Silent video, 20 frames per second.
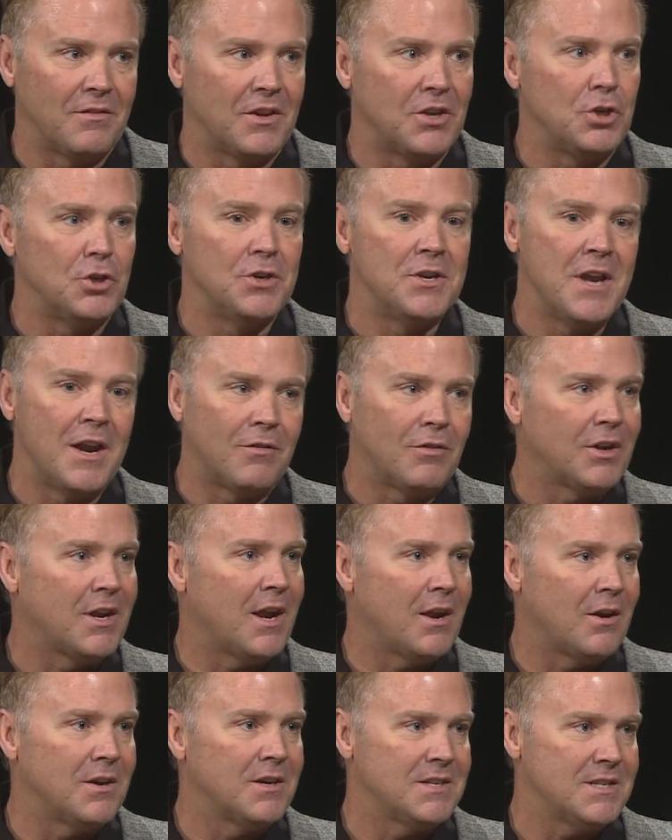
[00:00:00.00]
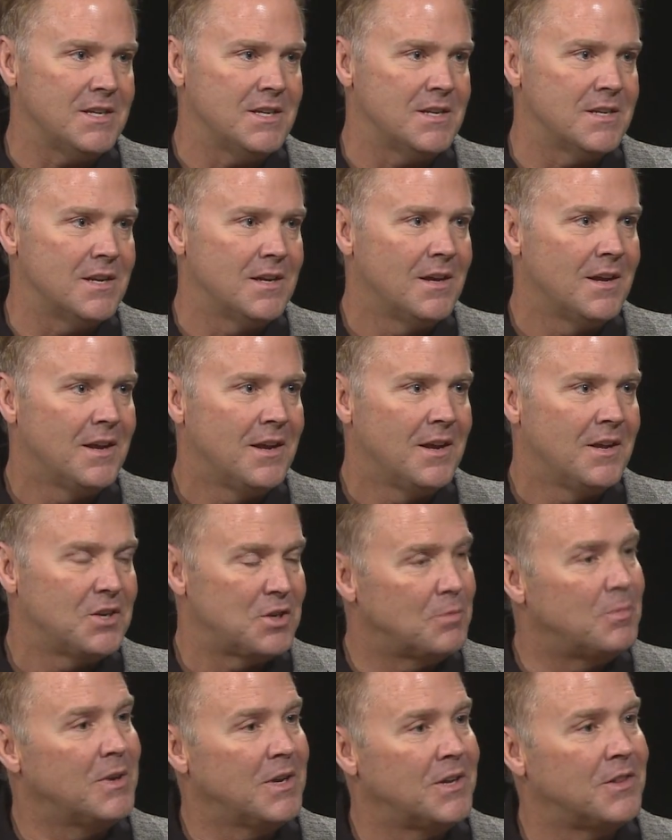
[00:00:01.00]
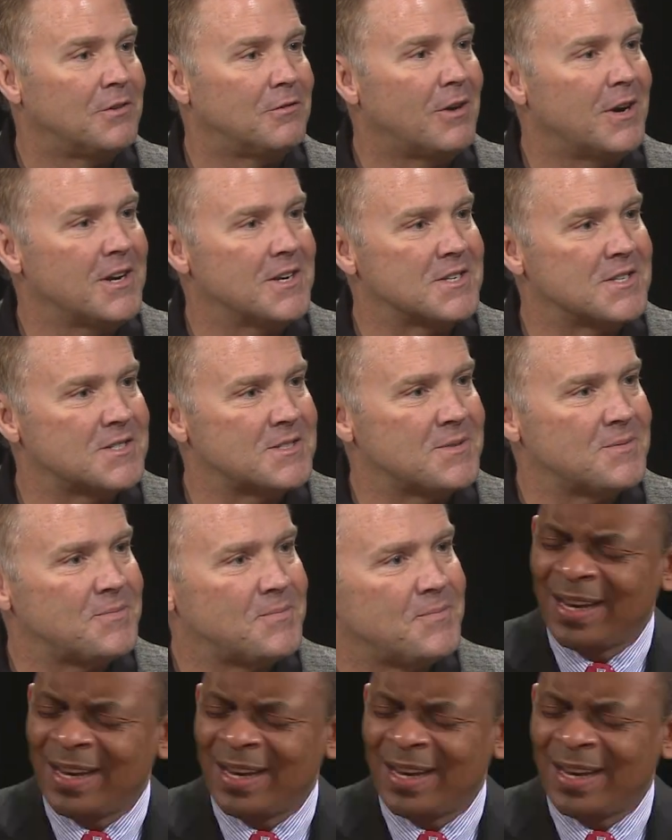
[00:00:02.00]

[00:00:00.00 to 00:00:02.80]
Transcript: and you're never guaranteed to be in the race.